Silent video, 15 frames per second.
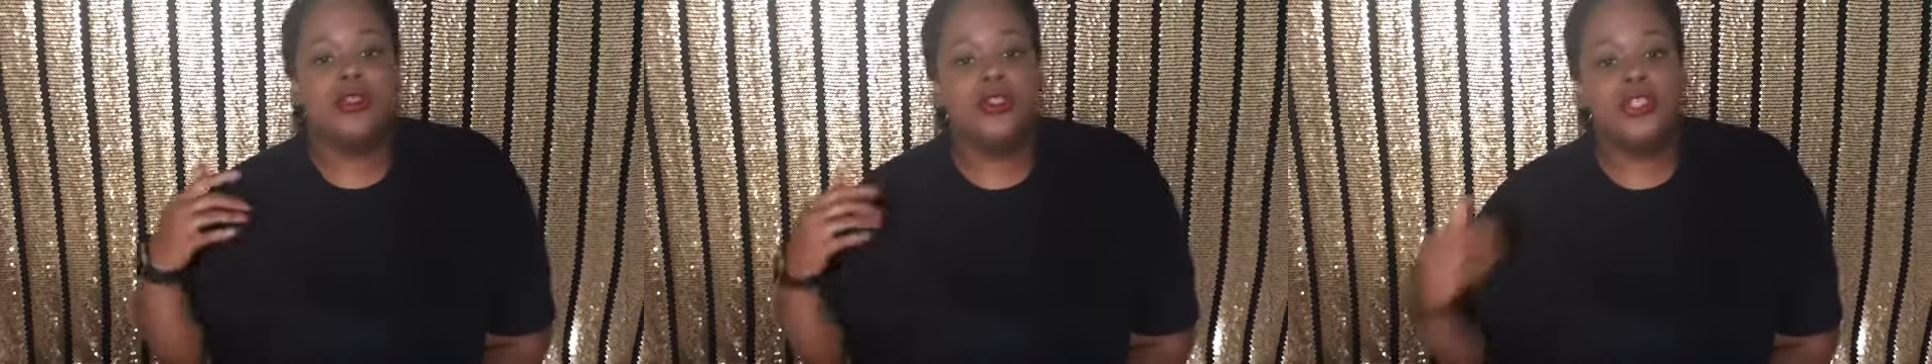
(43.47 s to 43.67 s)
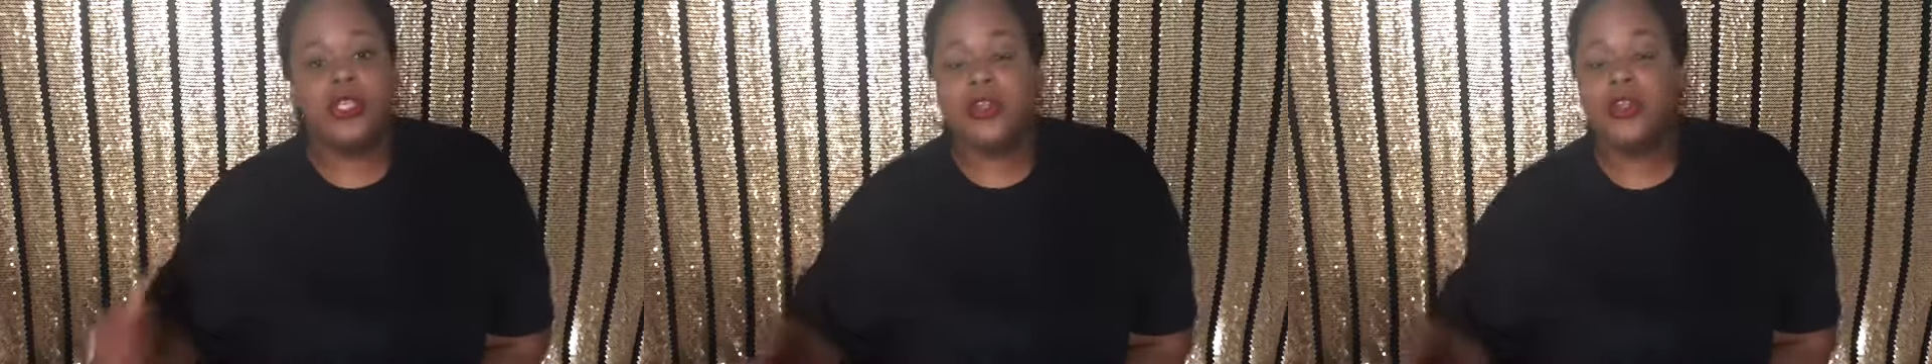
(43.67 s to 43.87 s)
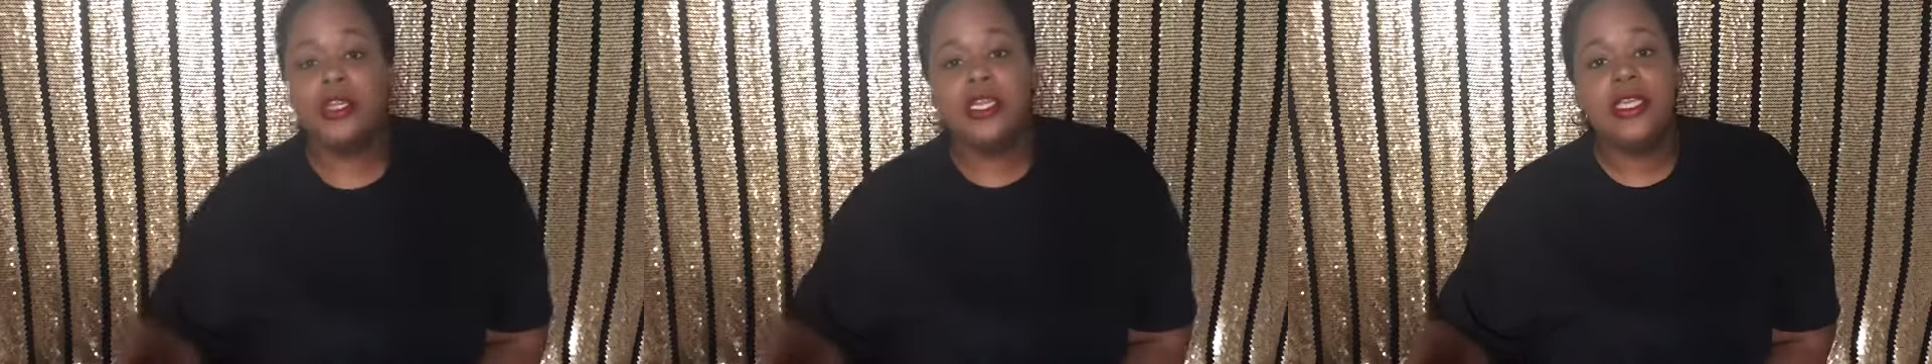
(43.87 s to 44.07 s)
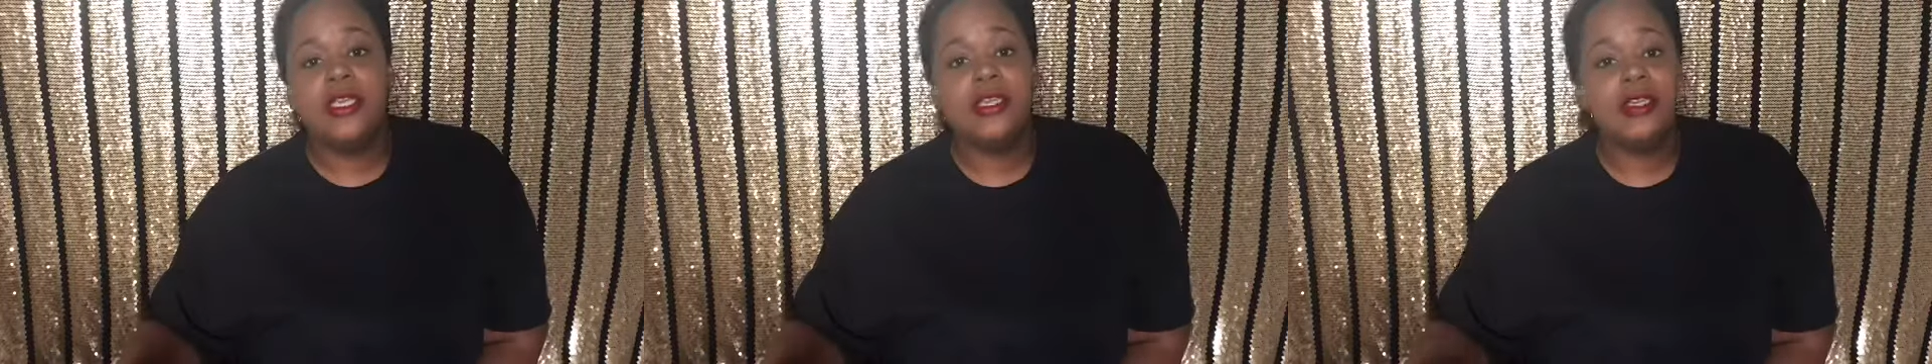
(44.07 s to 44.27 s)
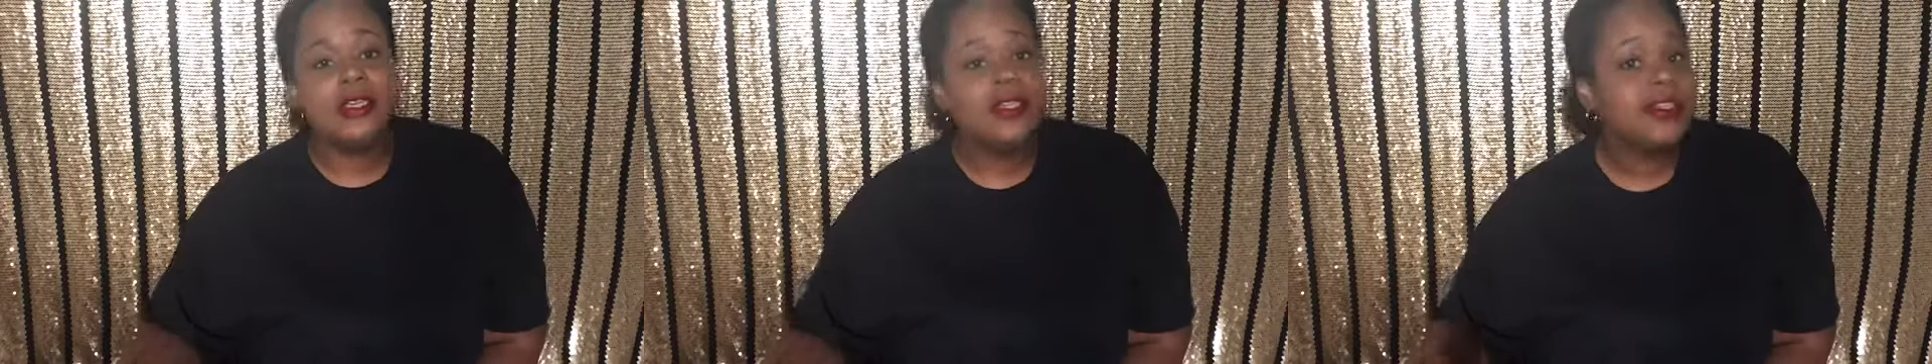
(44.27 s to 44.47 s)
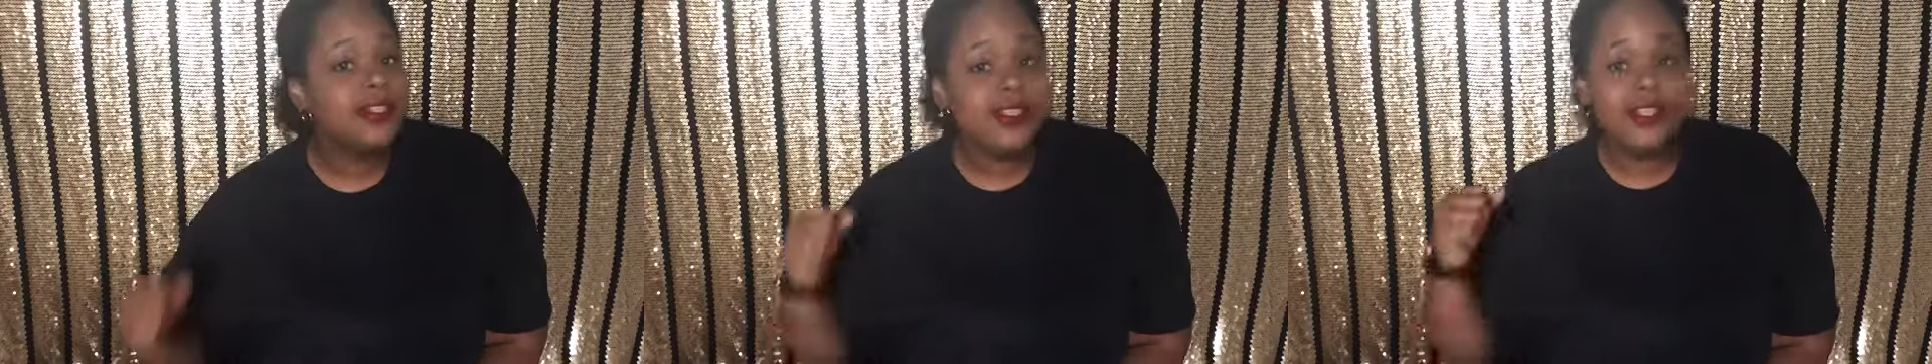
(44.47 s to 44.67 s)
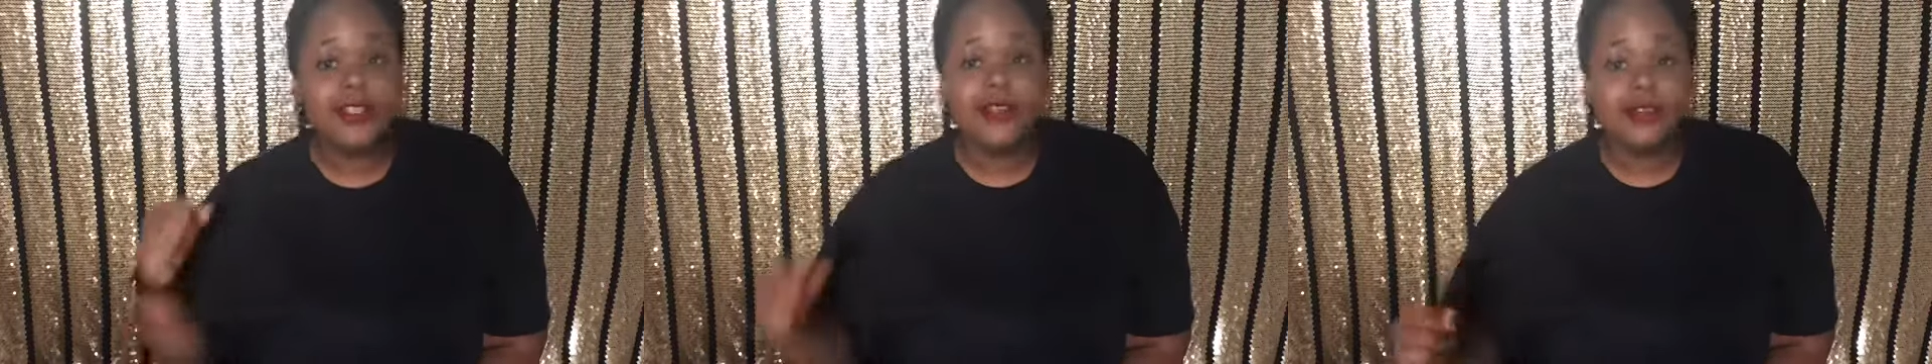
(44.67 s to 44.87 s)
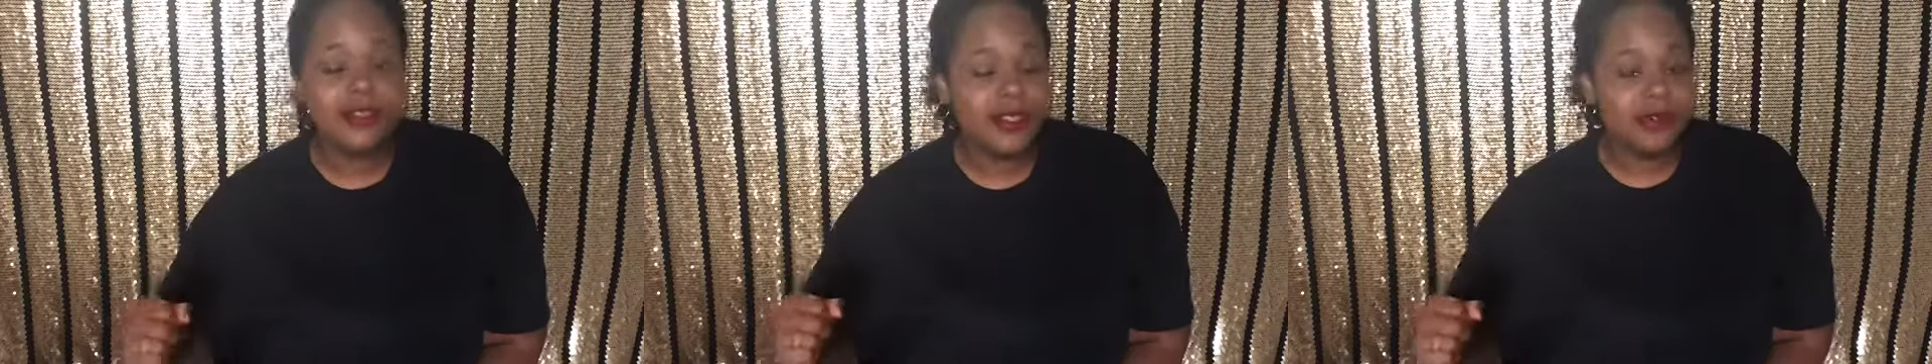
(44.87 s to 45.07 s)
journey to
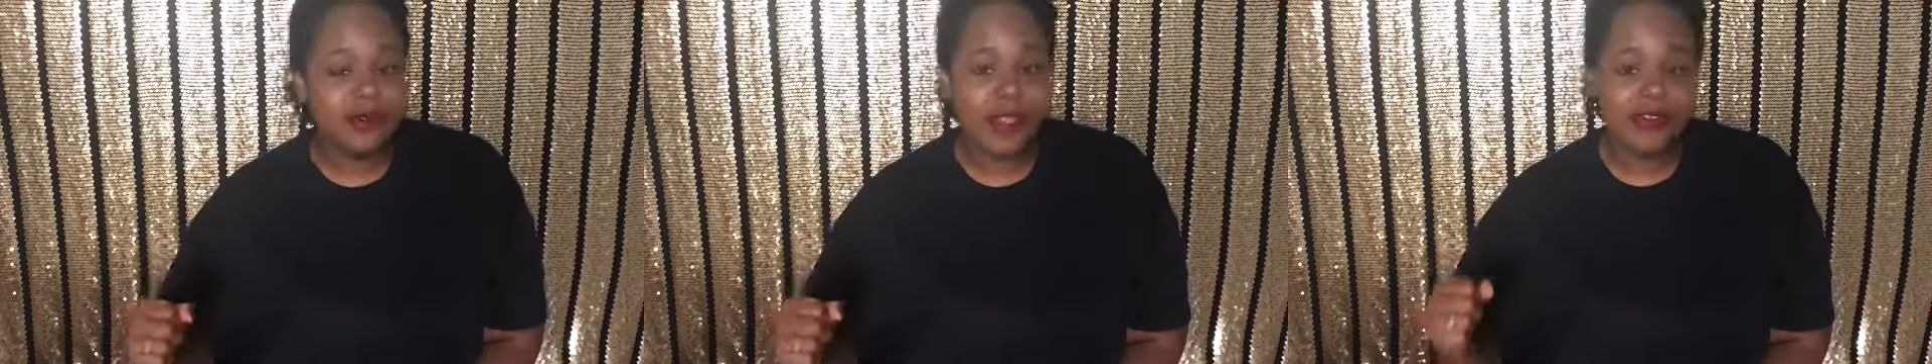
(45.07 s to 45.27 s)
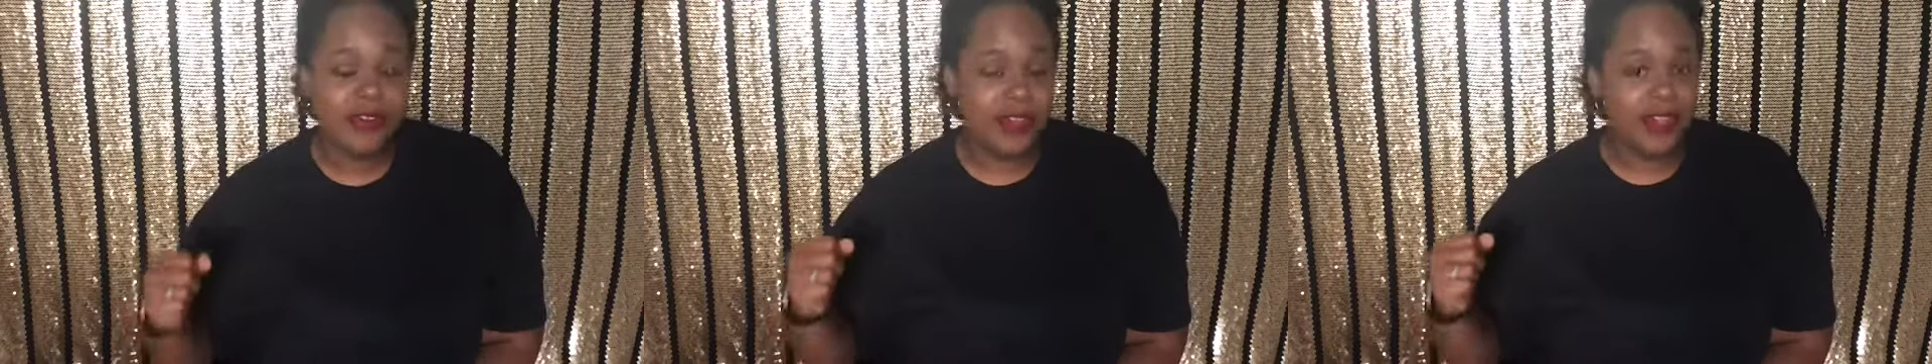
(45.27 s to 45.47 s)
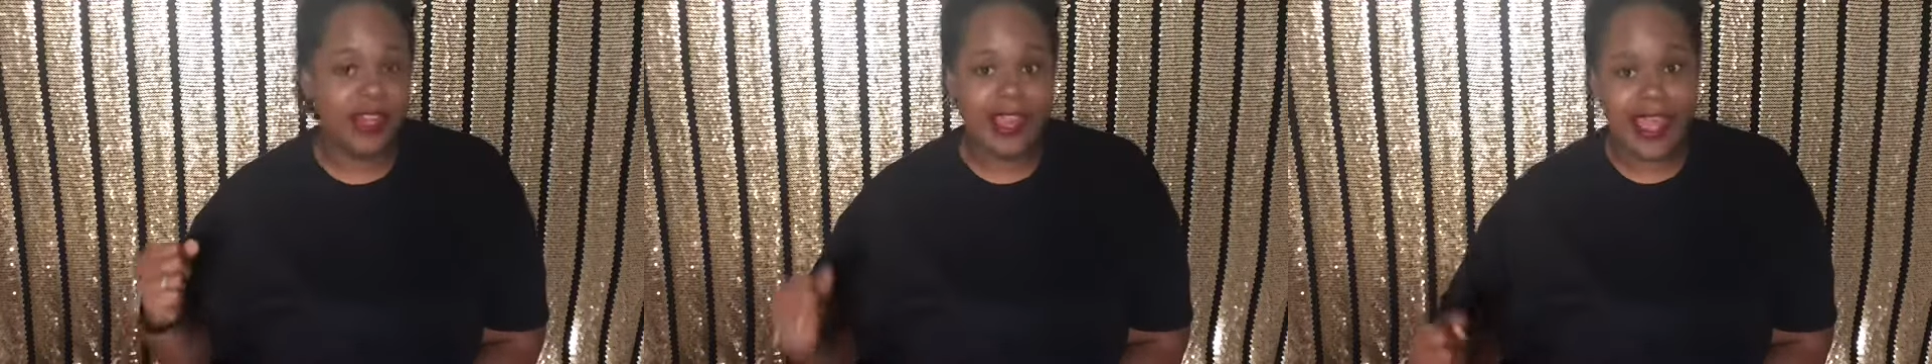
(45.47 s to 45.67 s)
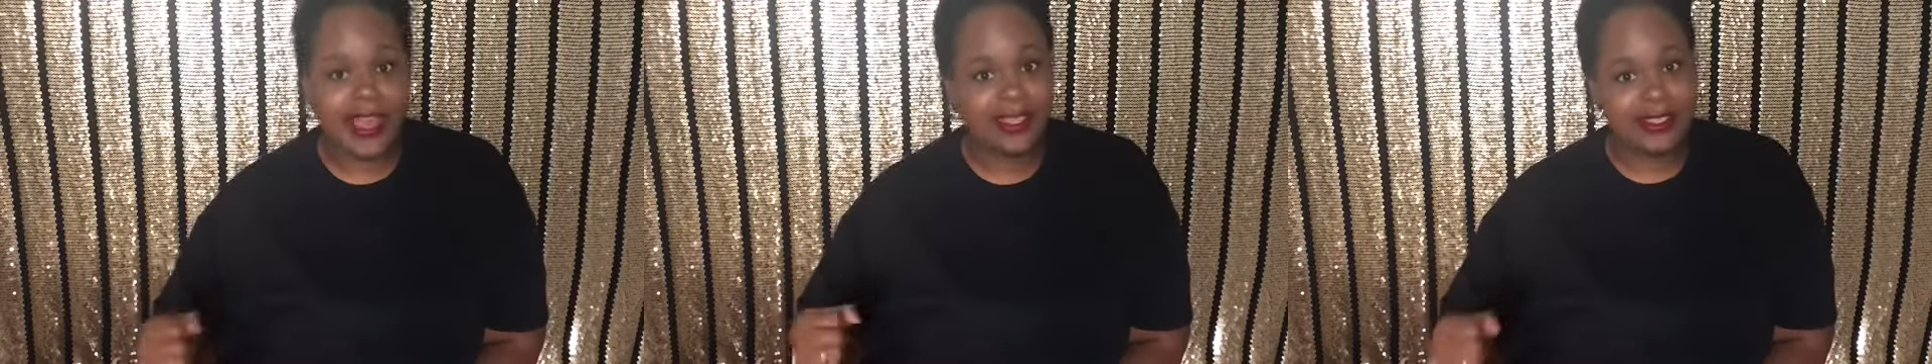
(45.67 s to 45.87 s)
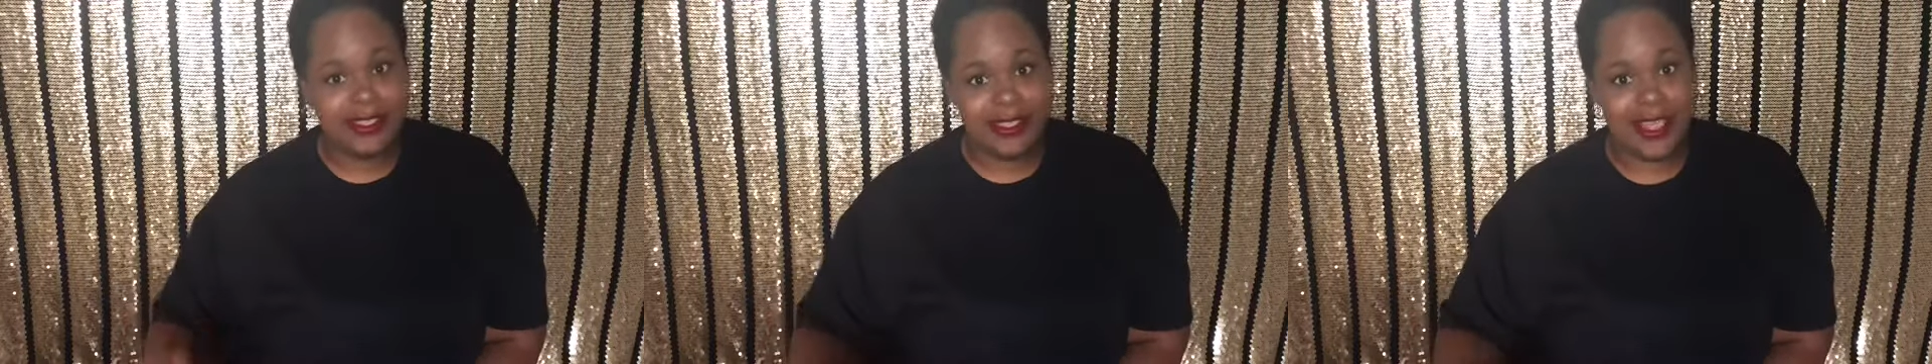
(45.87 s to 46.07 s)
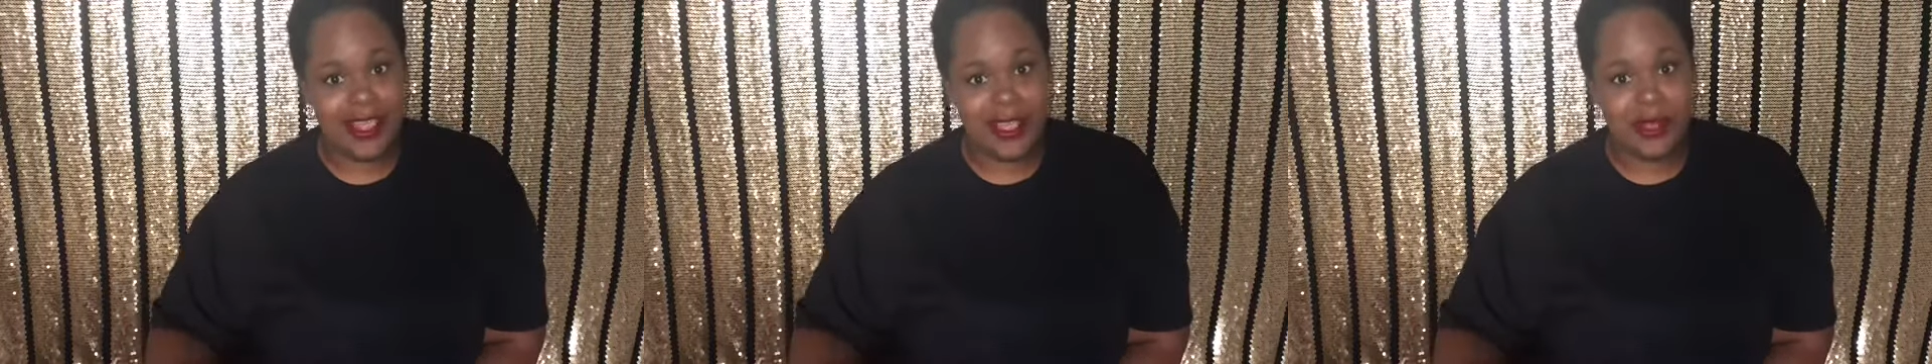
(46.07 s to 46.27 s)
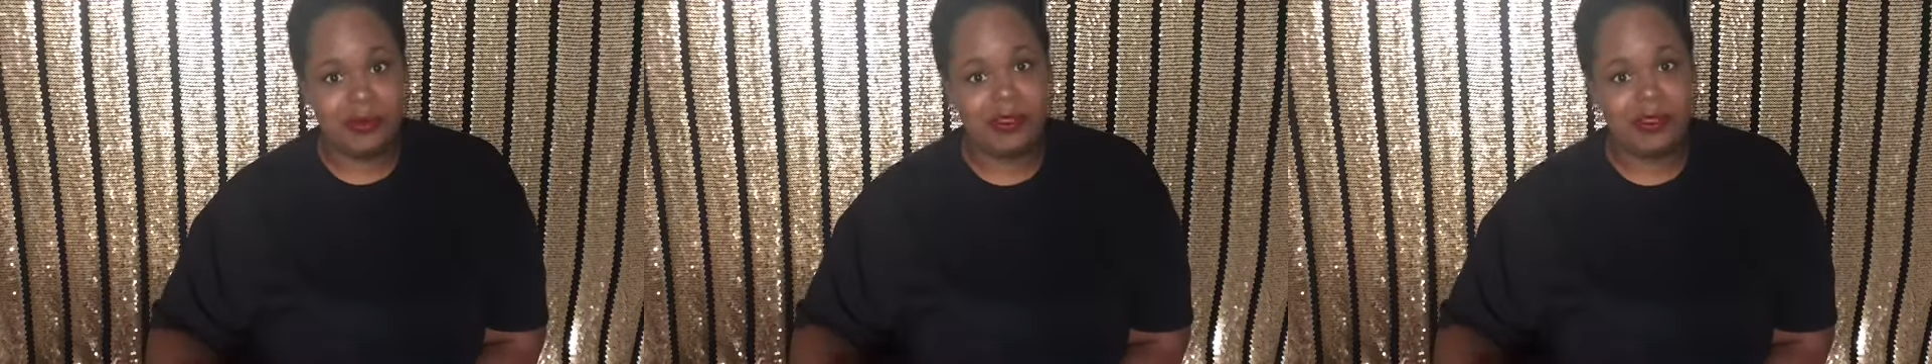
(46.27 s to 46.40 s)
lose this weight for the last time.